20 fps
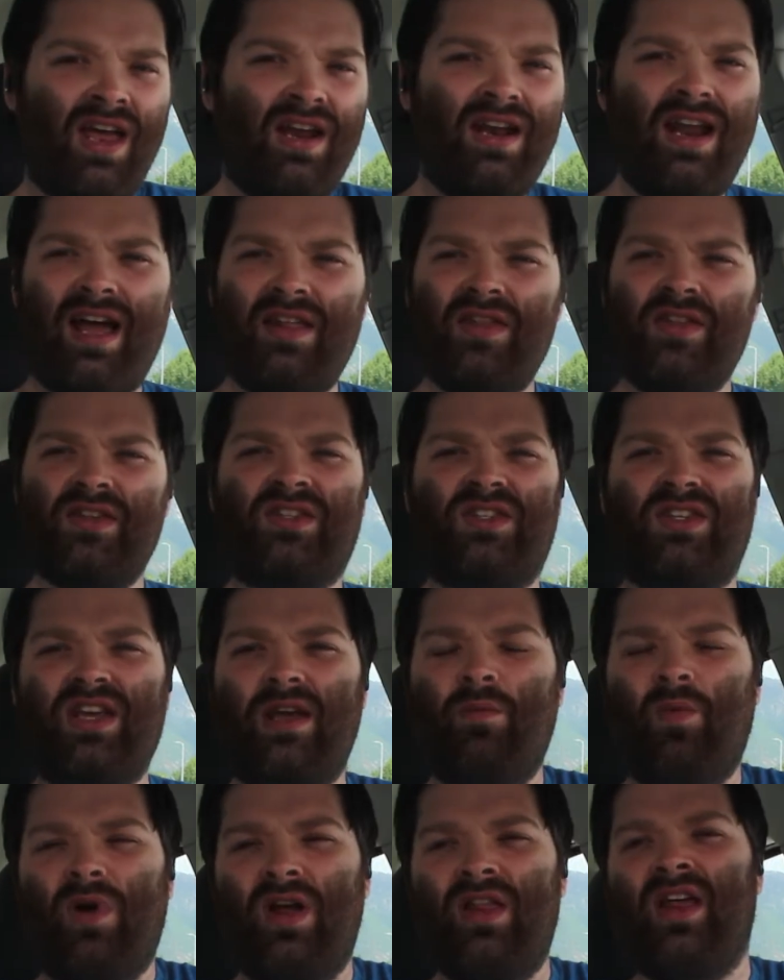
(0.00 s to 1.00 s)
Not in the
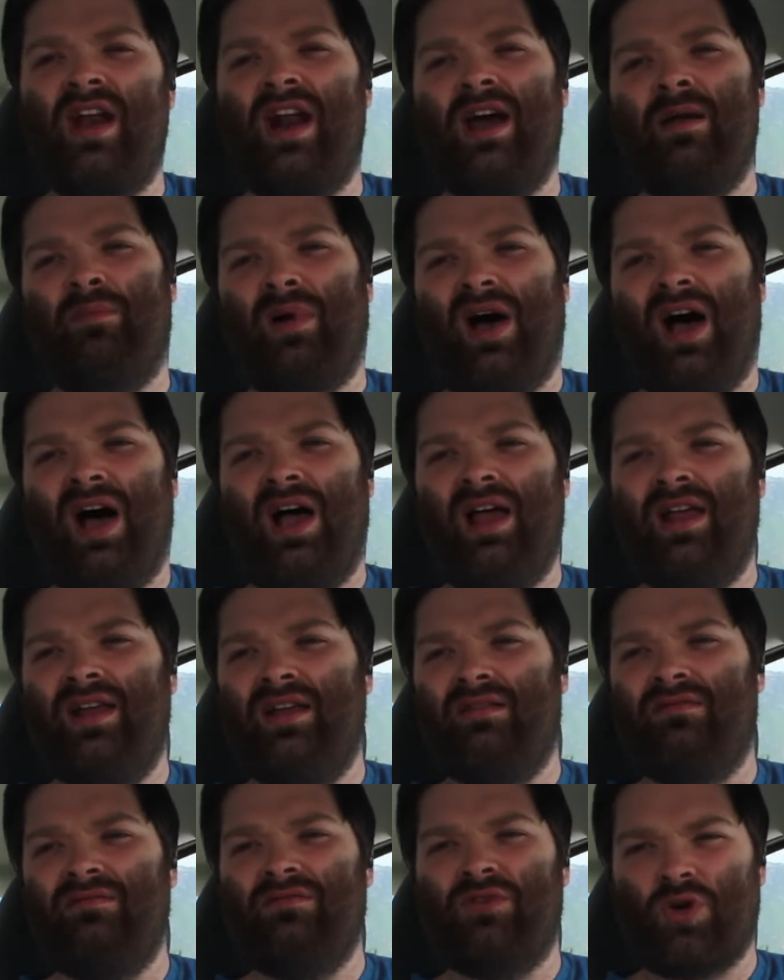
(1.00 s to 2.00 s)
same way that I
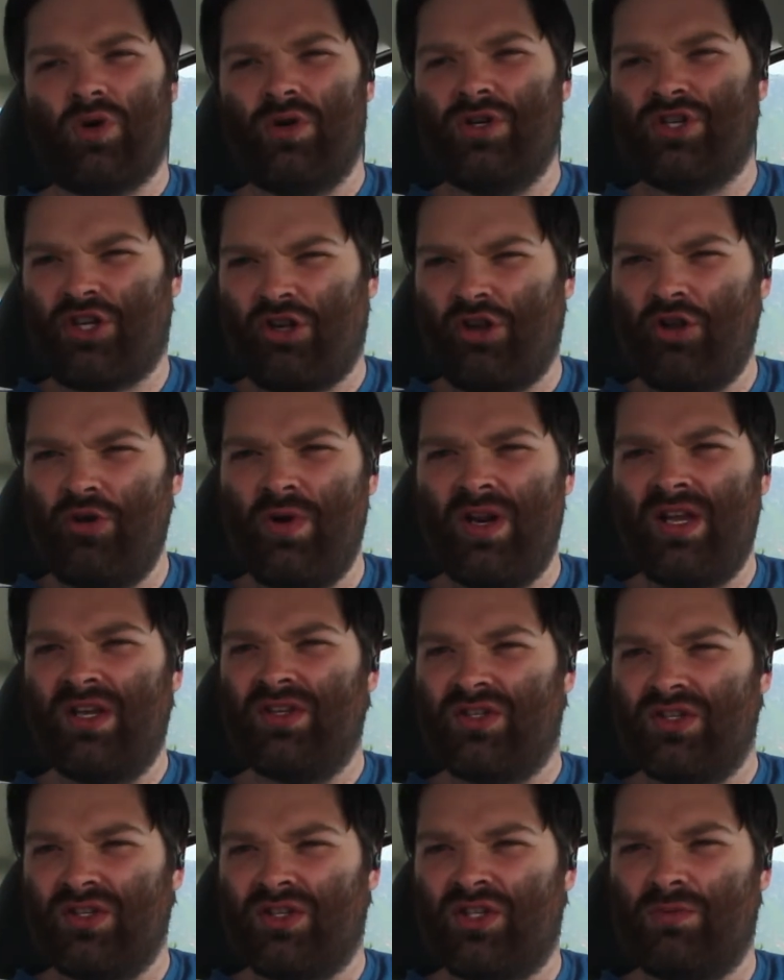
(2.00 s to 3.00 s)
buy George Clooney
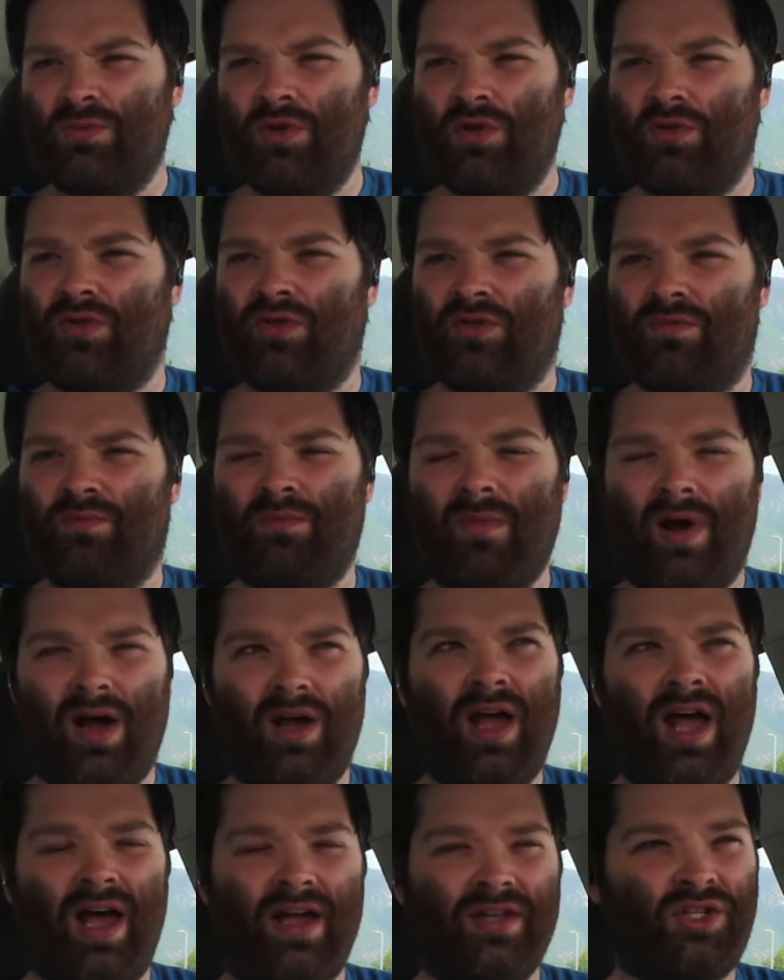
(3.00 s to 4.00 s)
as
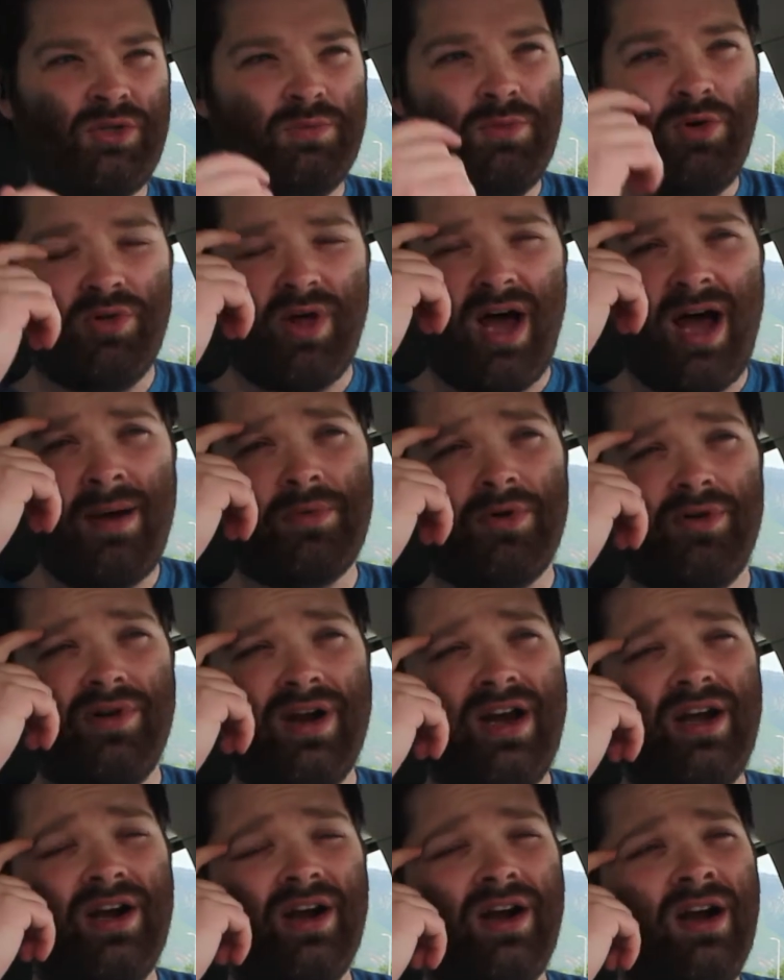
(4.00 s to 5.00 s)
a smooth
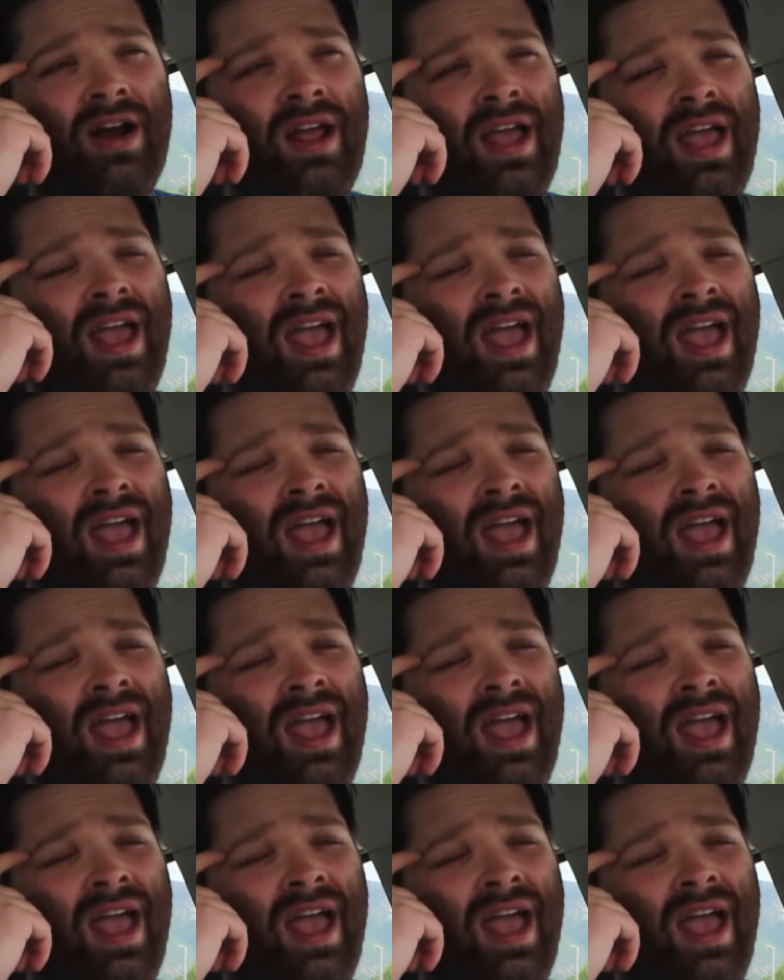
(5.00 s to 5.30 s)
operator.